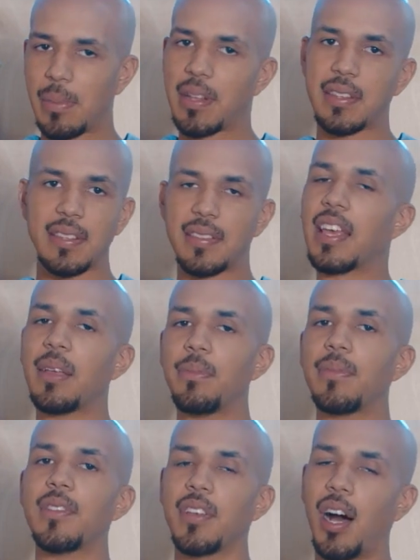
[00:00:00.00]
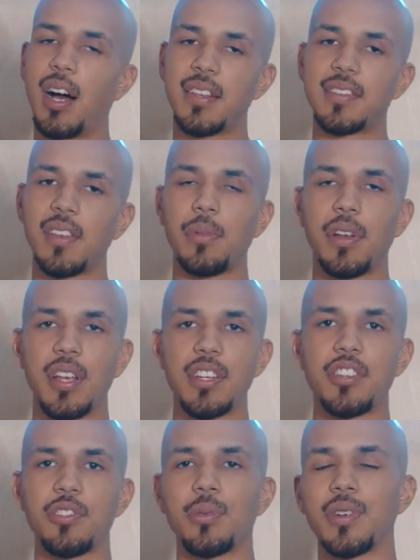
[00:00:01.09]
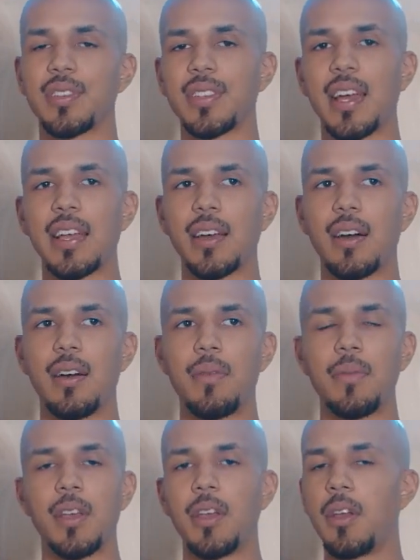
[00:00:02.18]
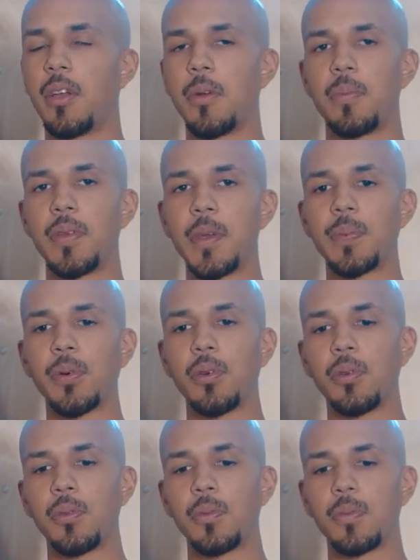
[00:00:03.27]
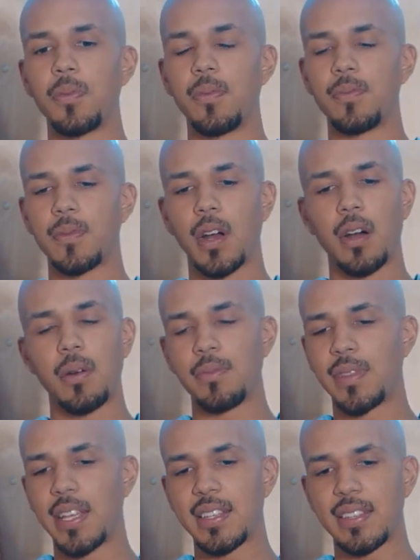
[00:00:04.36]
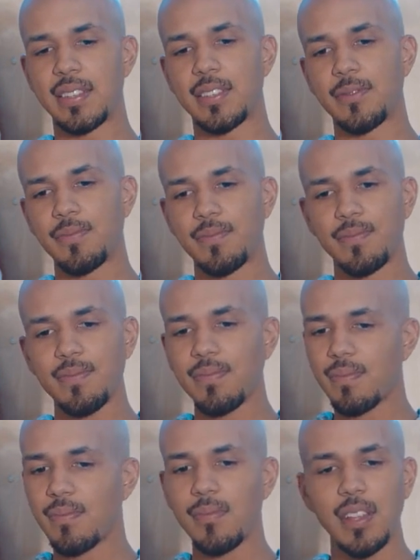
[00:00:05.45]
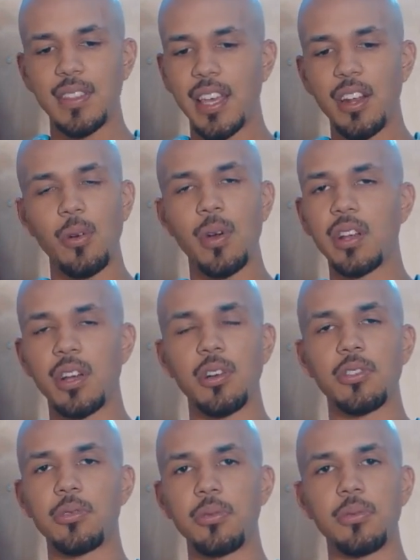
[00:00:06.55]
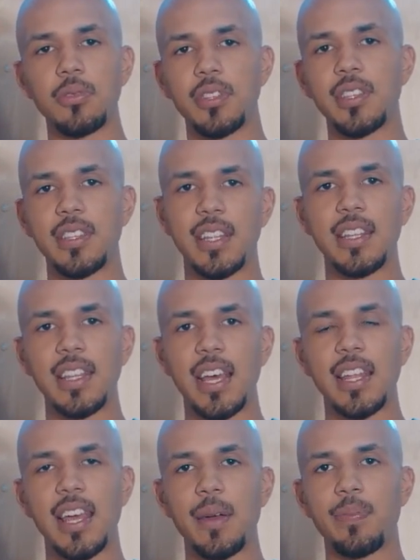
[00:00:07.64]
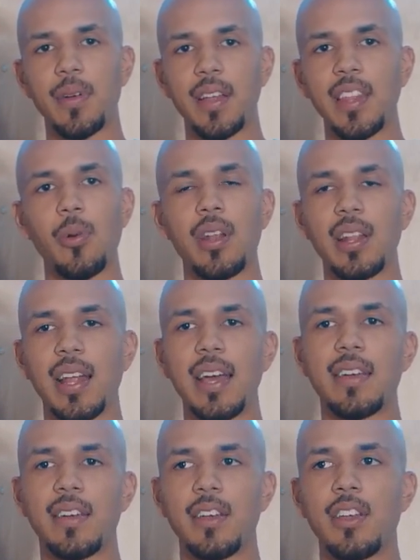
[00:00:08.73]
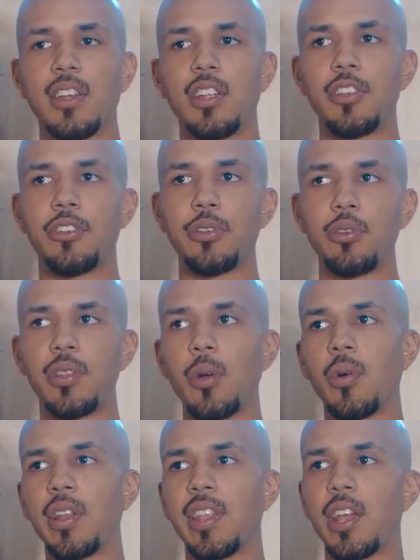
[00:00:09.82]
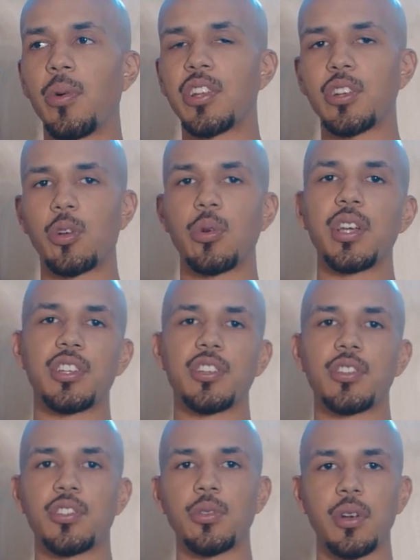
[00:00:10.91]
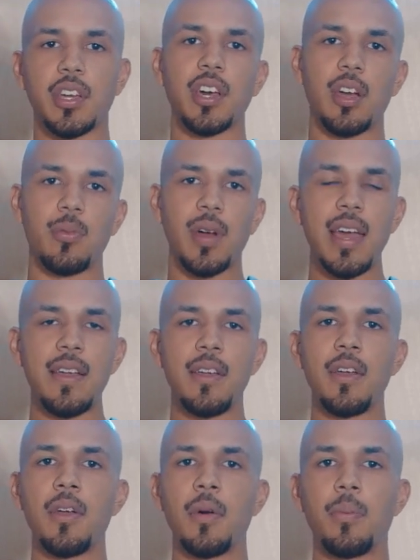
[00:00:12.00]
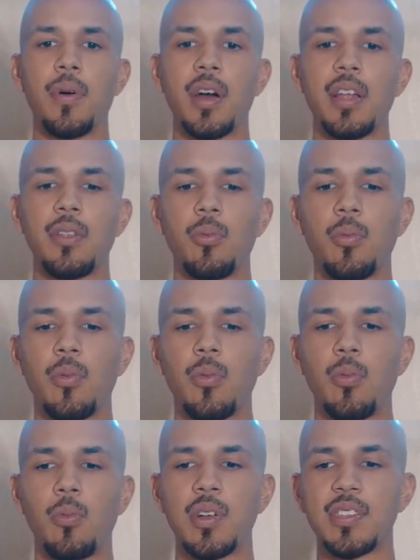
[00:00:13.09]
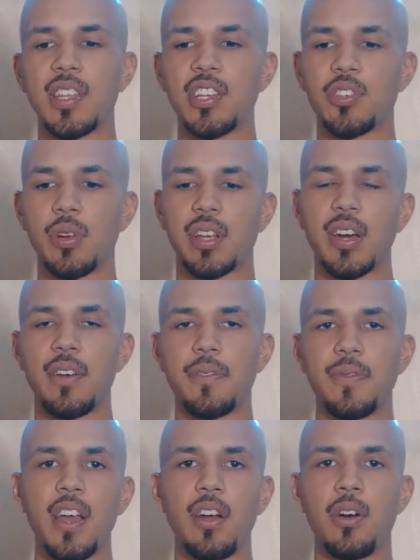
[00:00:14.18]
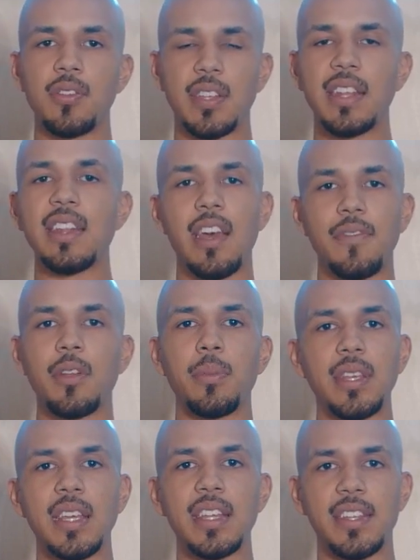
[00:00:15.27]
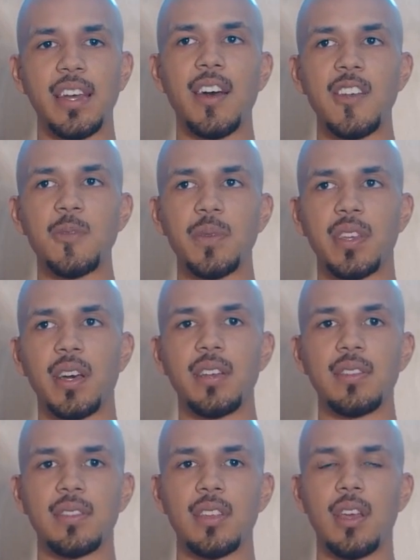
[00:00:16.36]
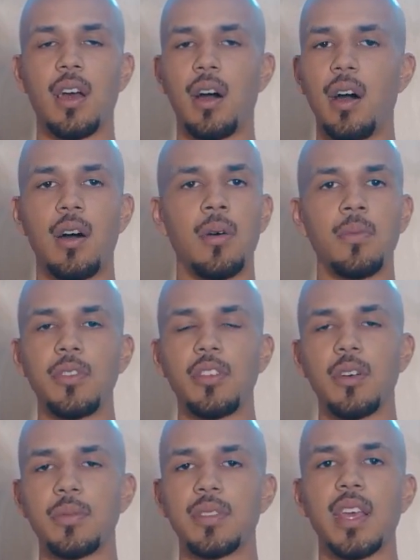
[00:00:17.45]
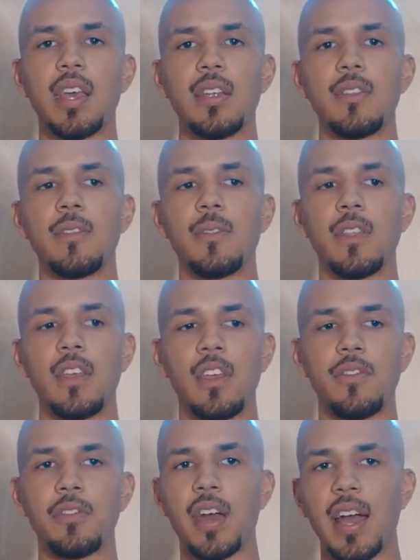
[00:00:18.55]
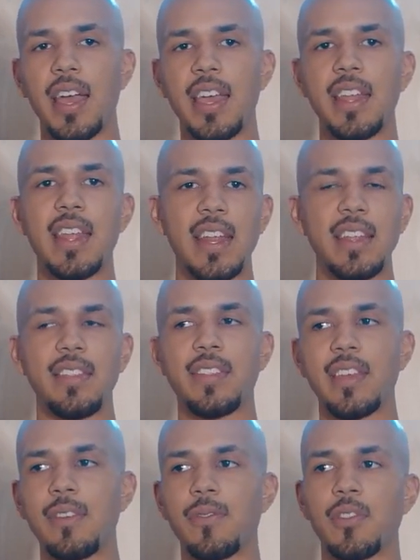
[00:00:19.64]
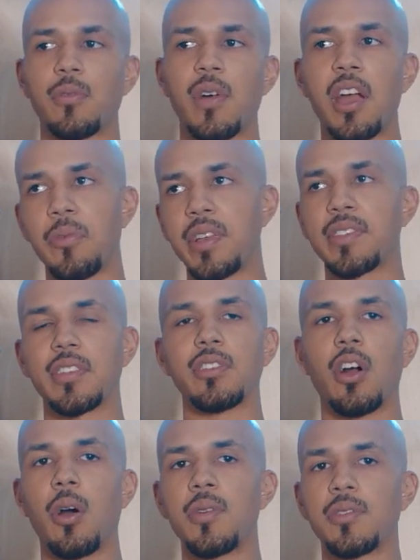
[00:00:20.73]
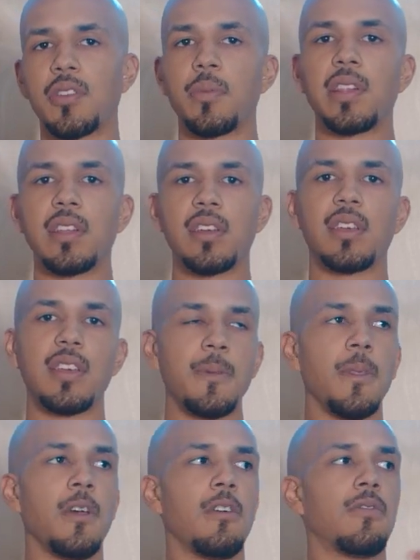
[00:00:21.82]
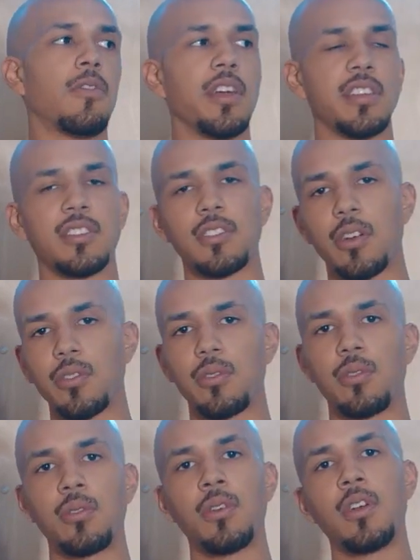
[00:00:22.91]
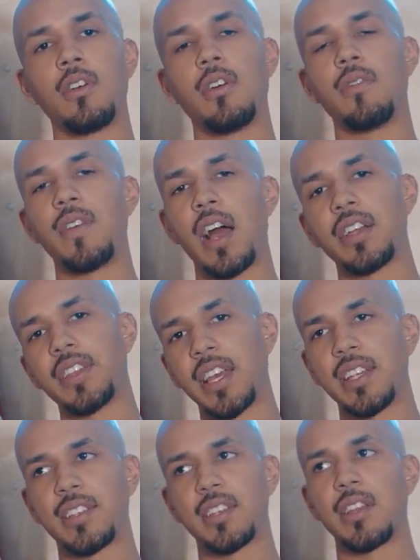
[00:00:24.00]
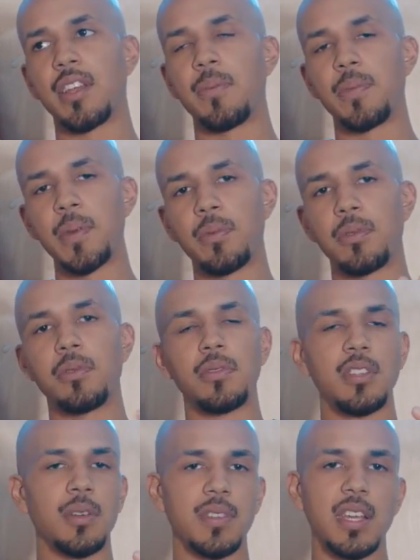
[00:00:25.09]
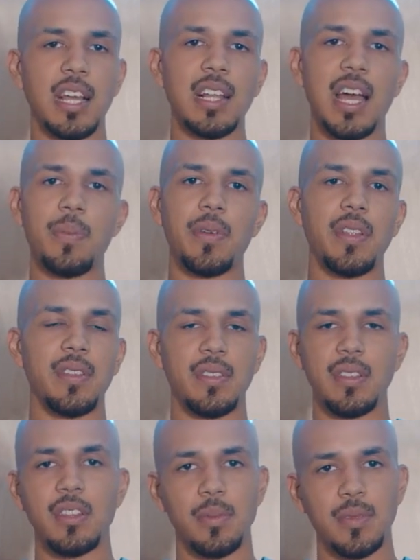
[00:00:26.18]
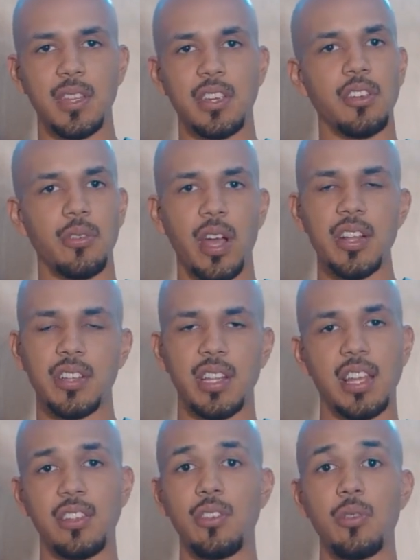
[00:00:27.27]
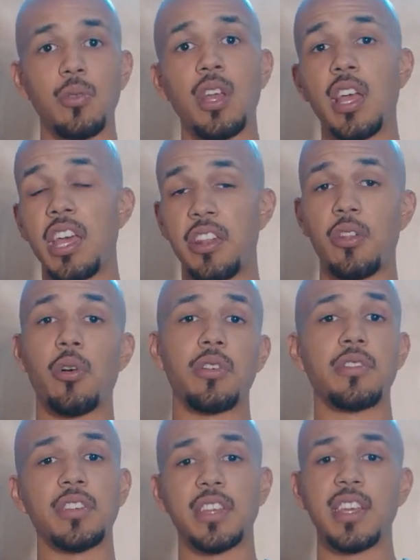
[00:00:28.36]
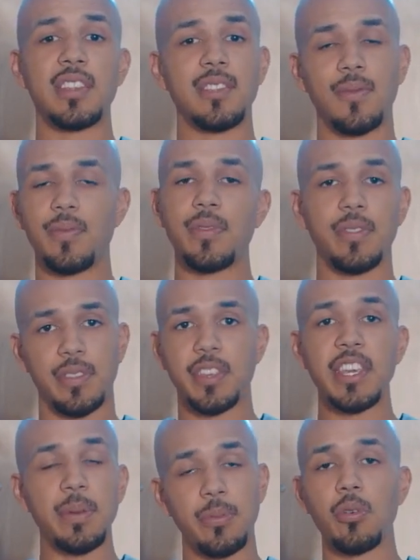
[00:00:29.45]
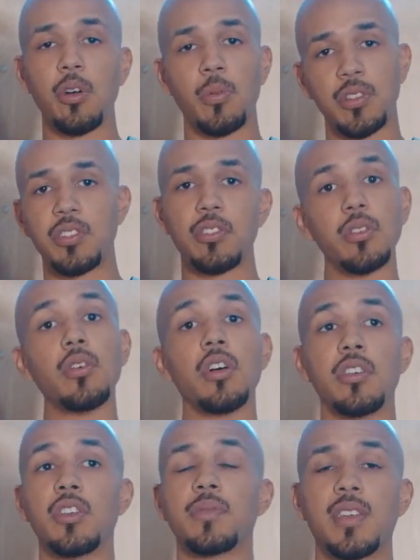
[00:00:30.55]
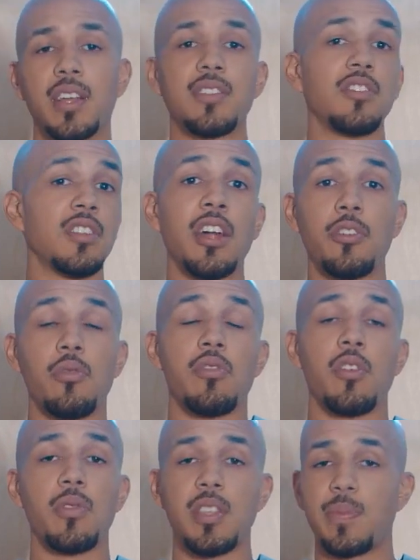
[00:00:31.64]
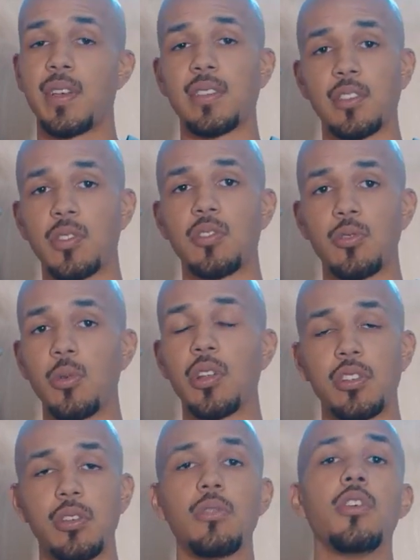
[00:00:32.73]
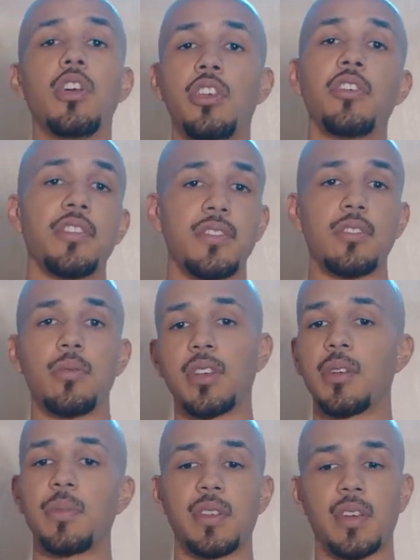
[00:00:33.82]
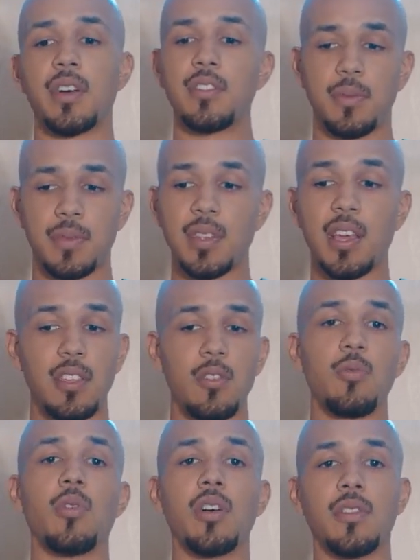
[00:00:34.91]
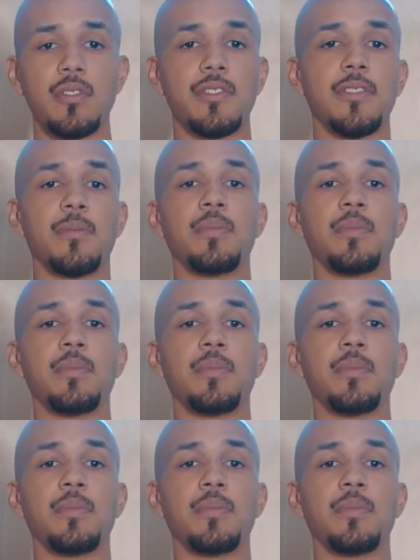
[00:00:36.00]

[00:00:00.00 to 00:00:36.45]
about this same similar issue where it's like people, they don't want to go through they want to like, they want a quick shortcut, right? But once that shortcut fails, and inevitably it does, because you know what I'm saying, if you're not in anything for the right reason, you're always going to be looking for external validation and people, you know what I'm saying, clapping and, you know what I'm saying, congratulating you in order to keep doing what you're doing, you know what I'm saying? Because you're not doing it really because it's what you want to do. You're just doing it because, you know what I'm saying, you want